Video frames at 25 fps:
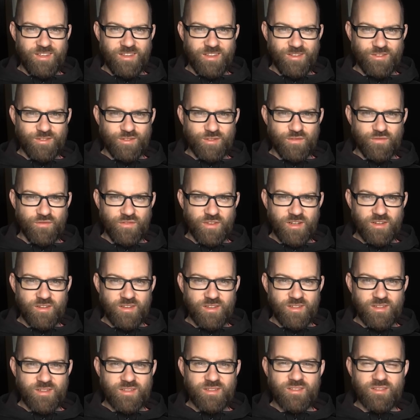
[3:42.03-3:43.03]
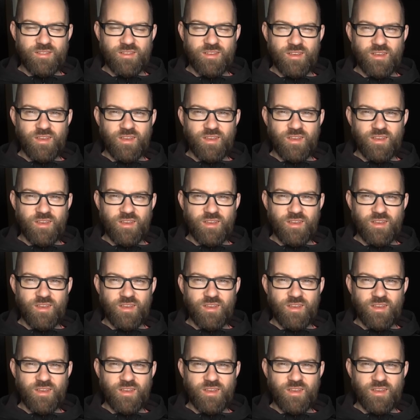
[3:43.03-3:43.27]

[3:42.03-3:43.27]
interference.